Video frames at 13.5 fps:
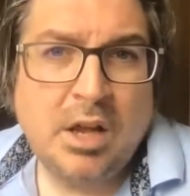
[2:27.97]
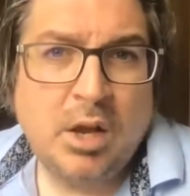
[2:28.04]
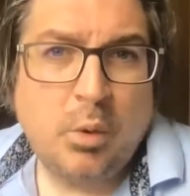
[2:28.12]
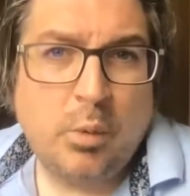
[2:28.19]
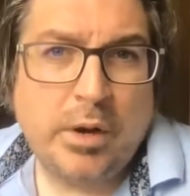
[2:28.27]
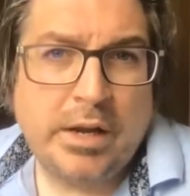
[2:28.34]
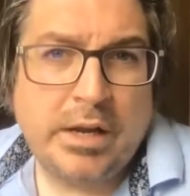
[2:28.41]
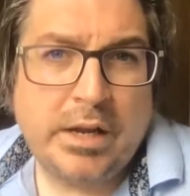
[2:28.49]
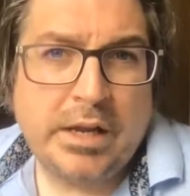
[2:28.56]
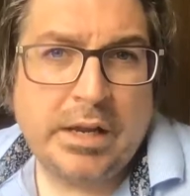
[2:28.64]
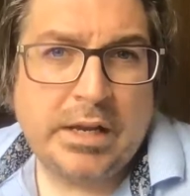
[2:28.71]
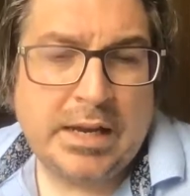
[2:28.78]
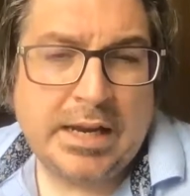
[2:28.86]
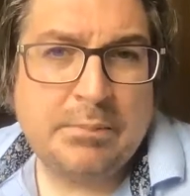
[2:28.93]
We
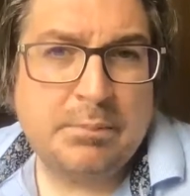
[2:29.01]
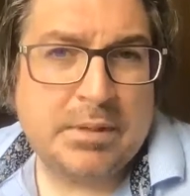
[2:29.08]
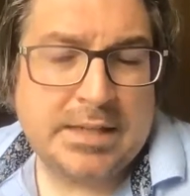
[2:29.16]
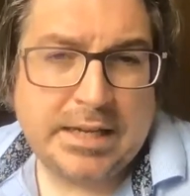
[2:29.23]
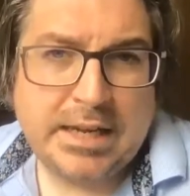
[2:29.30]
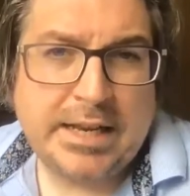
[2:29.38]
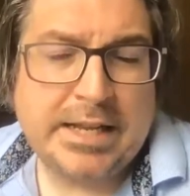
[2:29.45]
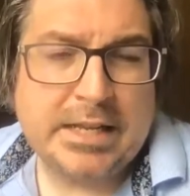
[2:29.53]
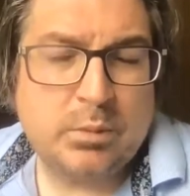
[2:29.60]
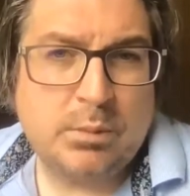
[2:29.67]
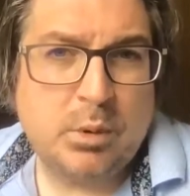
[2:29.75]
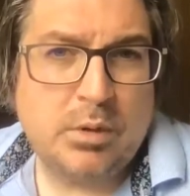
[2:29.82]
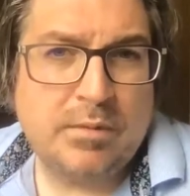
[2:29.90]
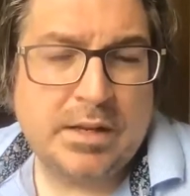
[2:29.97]
need, particularly as we
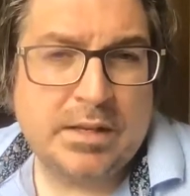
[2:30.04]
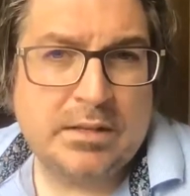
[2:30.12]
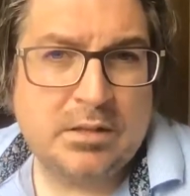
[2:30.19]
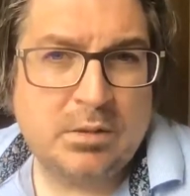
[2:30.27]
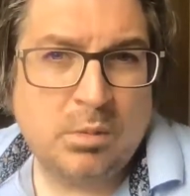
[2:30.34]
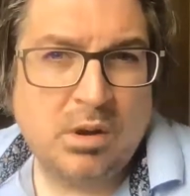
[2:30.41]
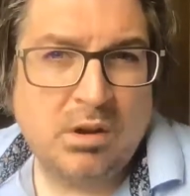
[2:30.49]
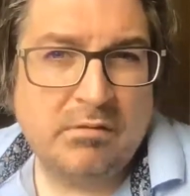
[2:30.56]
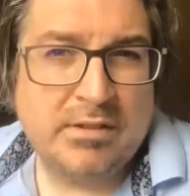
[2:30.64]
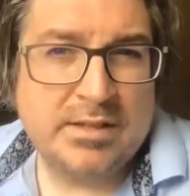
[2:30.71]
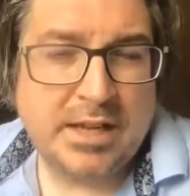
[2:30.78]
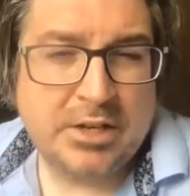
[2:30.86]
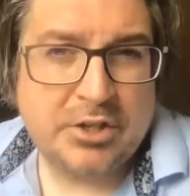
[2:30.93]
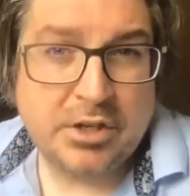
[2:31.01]
move into a
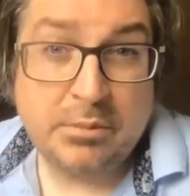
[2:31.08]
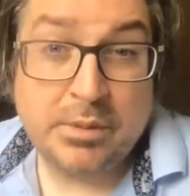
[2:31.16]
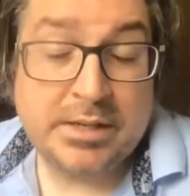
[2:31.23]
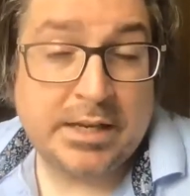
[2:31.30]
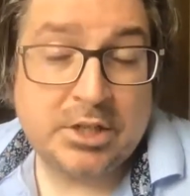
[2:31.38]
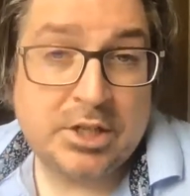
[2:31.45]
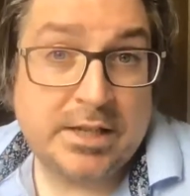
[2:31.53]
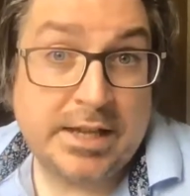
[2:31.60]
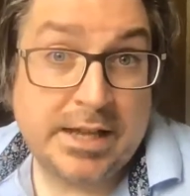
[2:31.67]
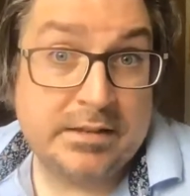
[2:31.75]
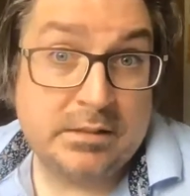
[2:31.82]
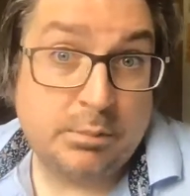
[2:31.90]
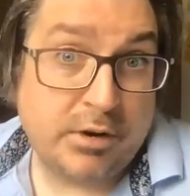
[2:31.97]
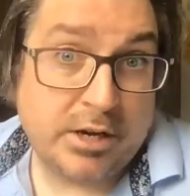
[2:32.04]
recession and potentially a
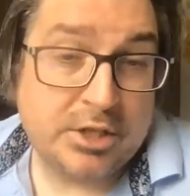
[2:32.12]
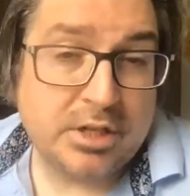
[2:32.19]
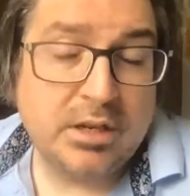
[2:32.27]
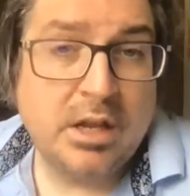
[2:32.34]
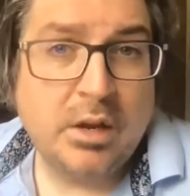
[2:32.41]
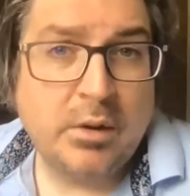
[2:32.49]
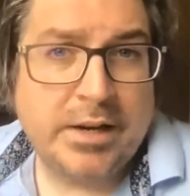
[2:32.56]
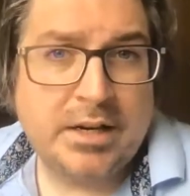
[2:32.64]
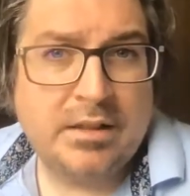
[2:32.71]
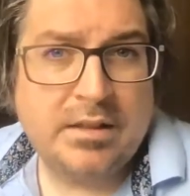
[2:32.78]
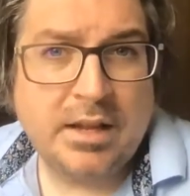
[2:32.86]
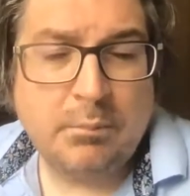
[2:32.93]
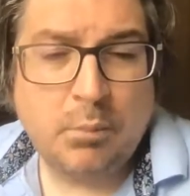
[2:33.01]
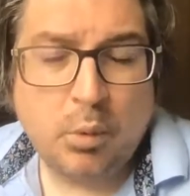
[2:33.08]
depression, we need to
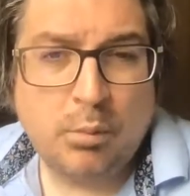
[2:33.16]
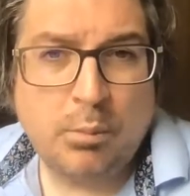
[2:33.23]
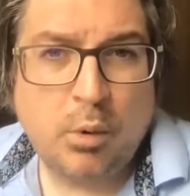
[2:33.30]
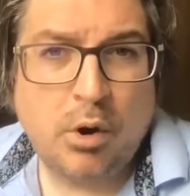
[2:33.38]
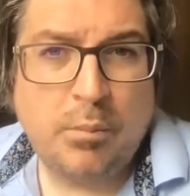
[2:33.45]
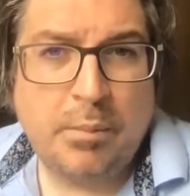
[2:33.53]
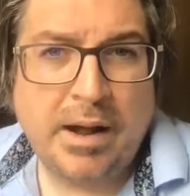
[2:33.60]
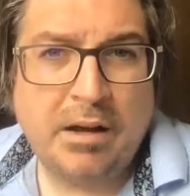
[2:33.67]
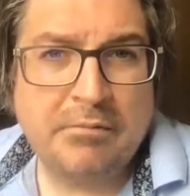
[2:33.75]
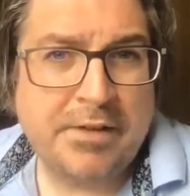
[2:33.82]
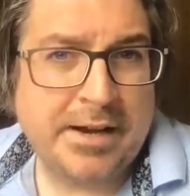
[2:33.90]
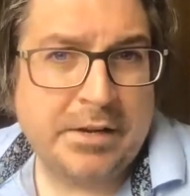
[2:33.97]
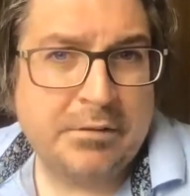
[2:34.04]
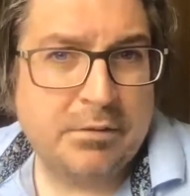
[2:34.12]
think more and more about
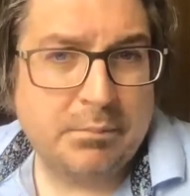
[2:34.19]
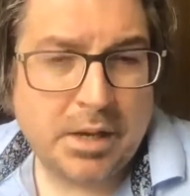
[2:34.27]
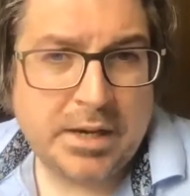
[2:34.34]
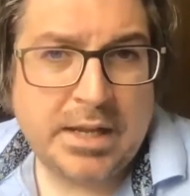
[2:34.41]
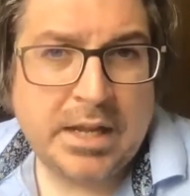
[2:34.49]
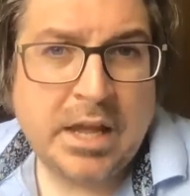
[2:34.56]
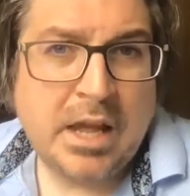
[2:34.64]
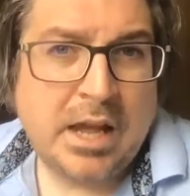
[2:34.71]
value for money.